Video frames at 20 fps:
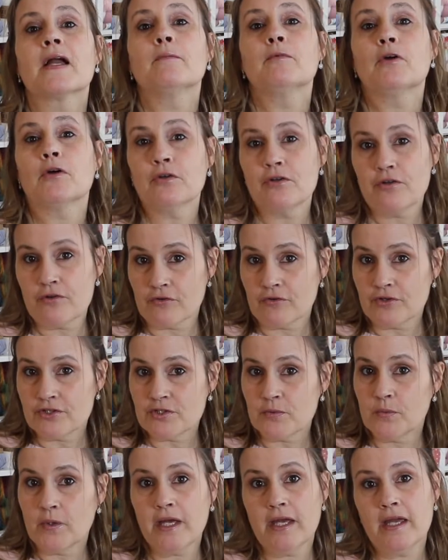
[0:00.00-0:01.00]
I'm not going to throw
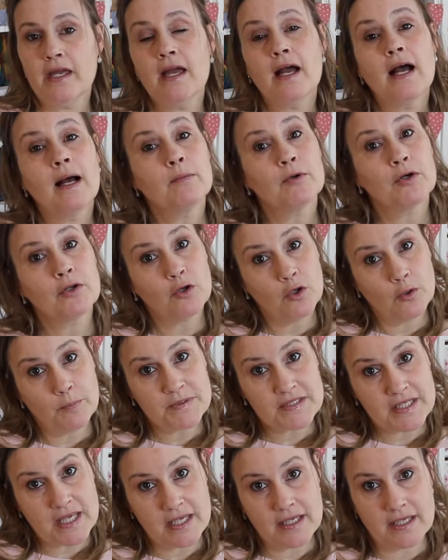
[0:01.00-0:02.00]
it away, I'm going to
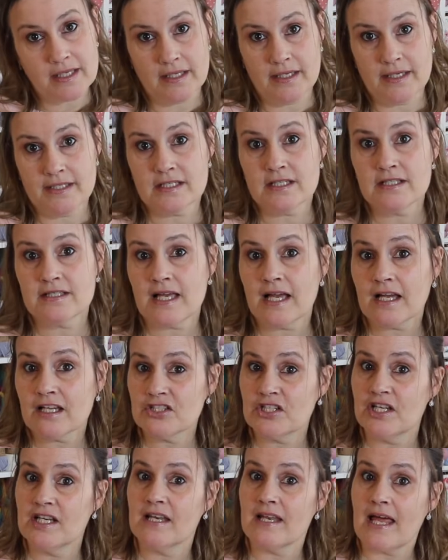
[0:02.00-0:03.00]
upcycle it, because I
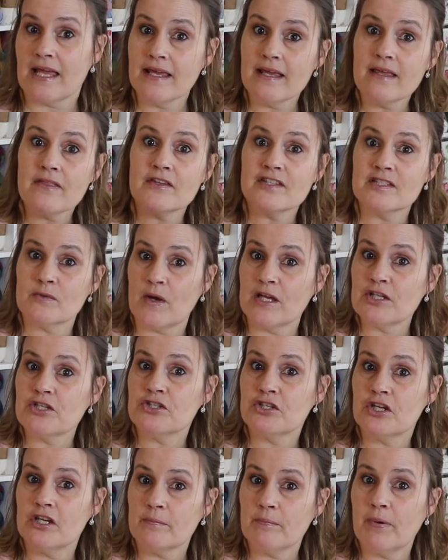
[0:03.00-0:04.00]
actually like the
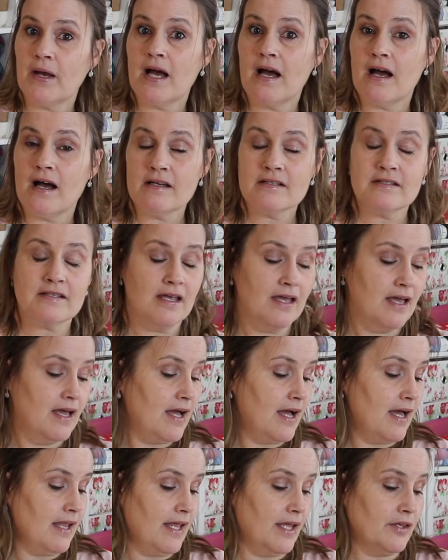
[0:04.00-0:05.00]
sweatshirt part,
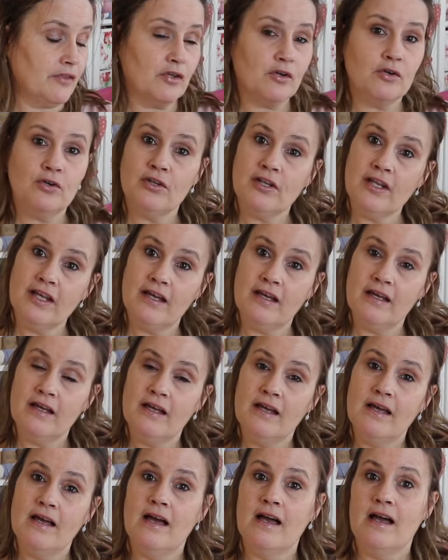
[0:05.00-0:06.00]
I like the colour,
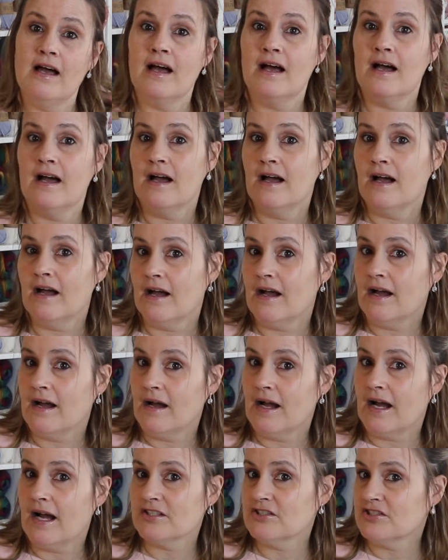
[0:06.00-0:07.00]

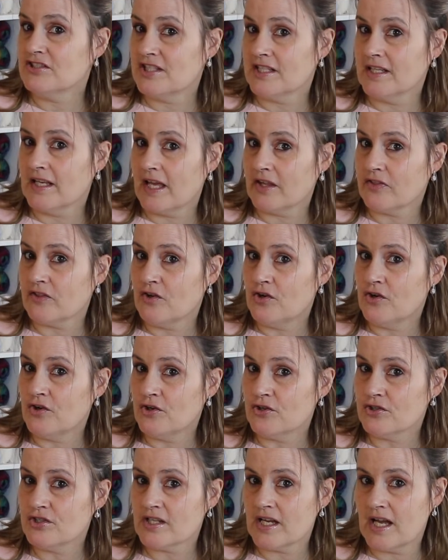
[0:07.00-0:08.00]
I just didn't like the
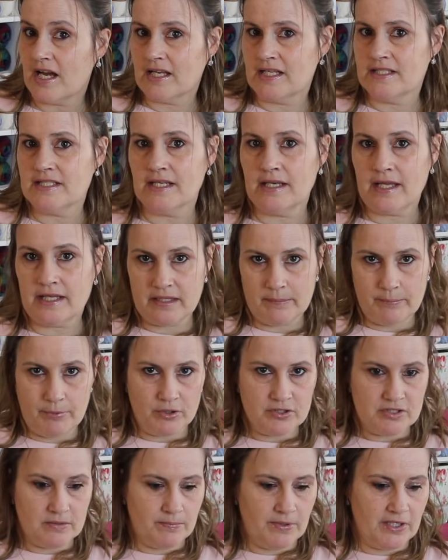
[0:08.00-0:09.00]
hood, and I didn't like the
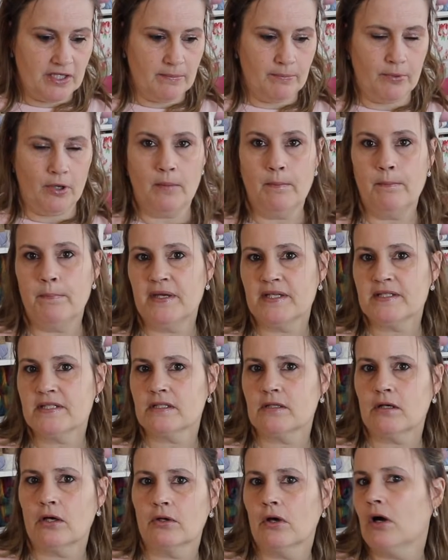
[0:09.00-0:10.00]
bottom bit. The bottom bit
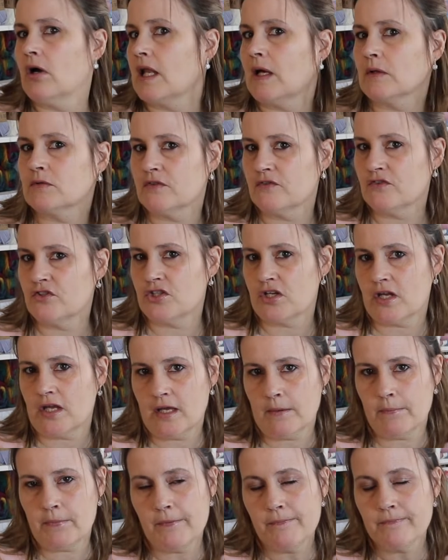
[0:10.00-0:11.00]
had gone all out of
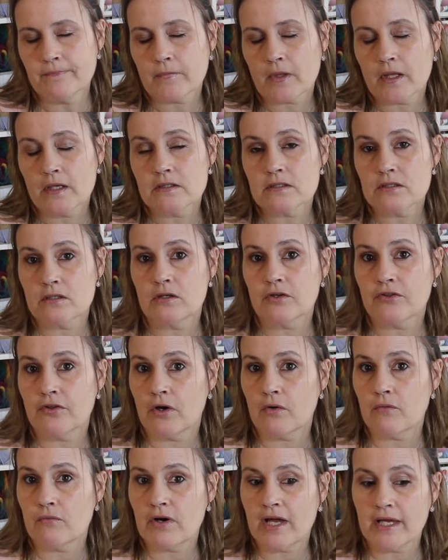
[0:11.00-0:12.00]
shape. So I
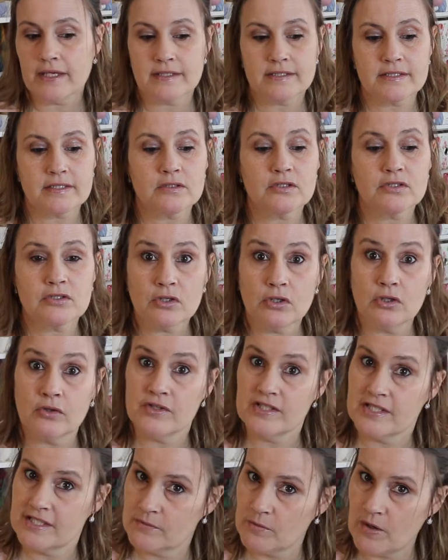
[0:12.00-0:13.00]
thought, right, so
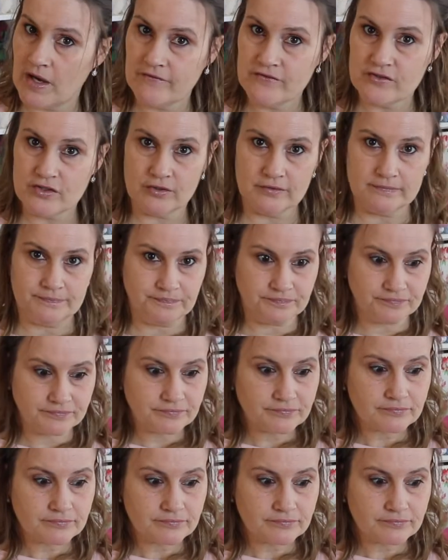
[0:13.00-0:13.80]
this is what I've done.